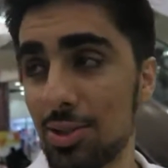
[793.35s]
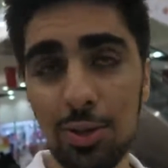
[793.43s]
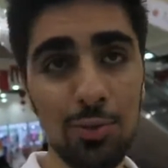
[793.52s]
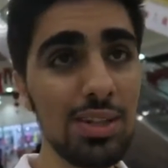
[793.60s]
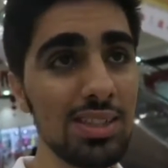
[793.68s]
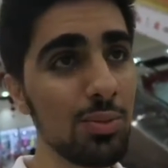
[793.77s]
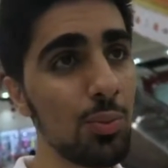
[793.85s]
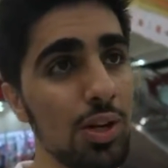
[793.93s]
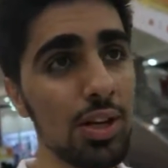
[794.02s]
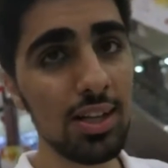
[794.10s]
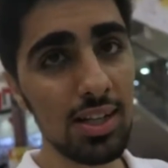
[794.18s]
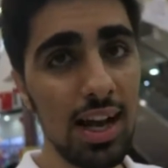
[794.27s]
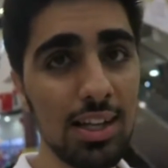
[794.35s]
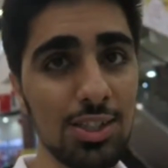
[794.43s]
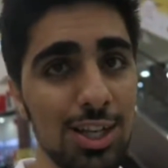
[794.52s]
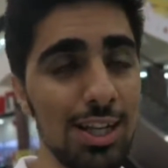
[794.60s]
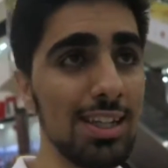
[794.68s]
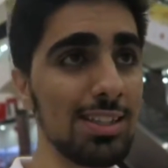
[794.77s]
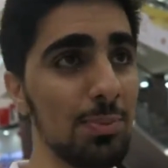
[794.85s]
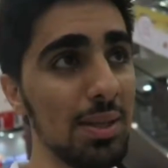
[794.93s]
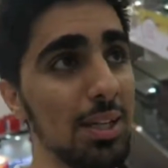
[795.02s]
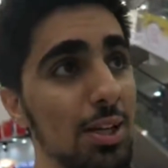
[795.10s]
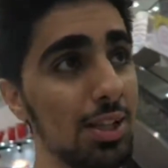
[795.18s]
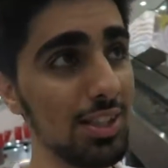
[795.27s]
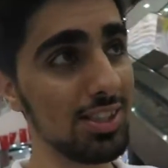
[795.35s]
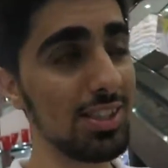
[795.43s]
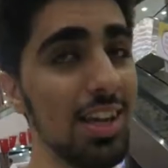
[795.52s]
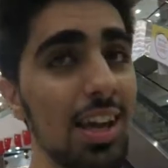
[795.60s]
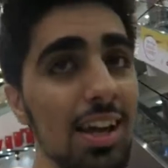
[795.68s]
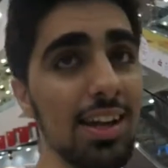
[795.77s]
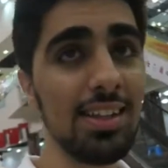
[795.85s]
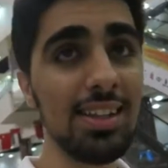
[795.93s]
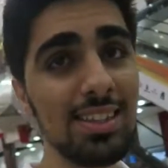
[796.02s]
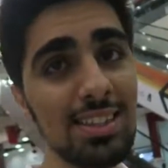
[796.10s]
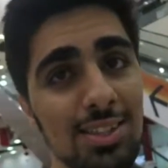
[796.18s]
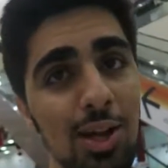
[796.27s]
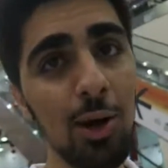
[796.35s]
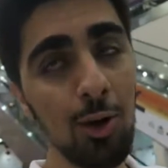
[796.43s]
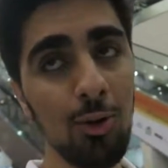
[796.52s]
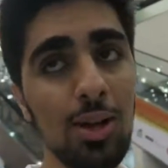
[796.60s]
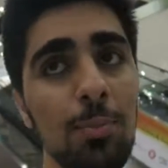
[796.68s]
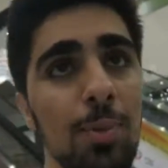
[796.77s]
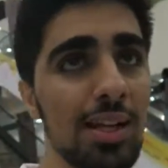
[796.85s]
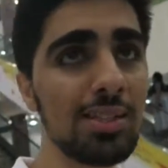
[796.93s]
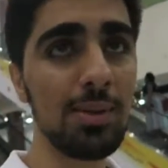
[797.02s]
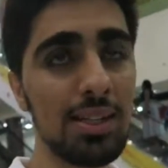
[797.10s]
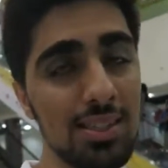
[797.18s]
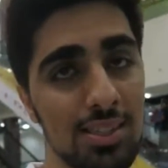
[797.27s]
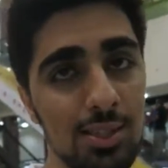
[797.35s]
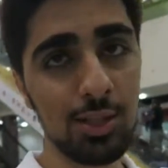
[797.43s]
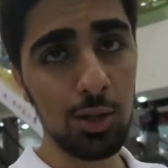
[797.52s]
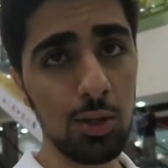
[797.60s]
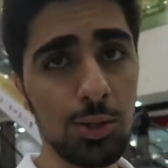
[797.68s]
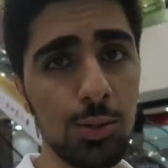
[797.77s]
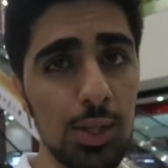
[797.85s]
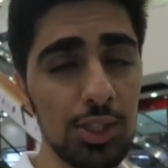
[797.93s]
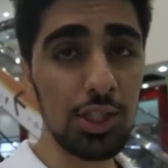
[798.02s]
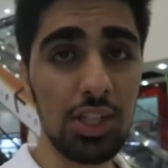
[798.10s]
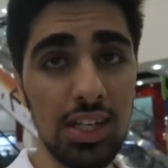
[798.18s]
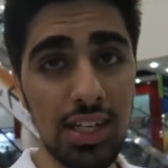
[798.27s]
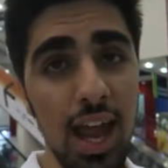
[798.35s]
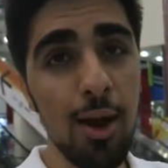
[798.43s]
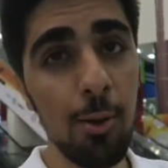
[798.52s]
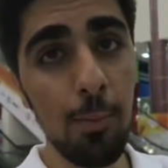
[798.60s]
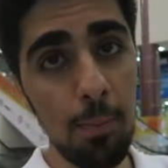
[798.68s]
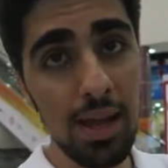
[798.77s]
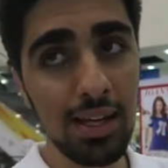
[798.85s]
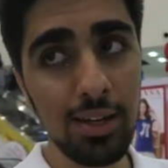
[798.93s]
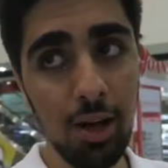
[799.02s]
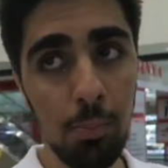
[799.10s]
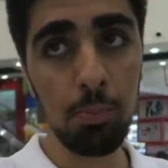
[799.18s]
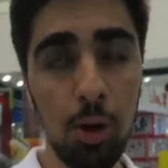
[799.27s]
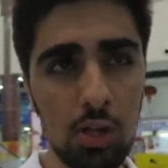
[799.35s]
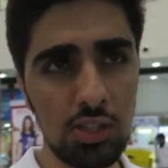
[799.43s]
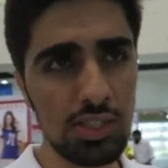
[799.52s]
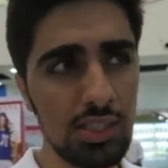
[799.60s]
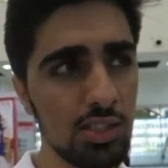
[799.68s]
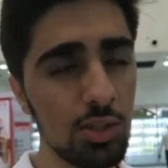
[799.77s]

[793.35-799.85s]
So the reason we're here actually is because this is the only place my sister knows where she can get her makeup boxes.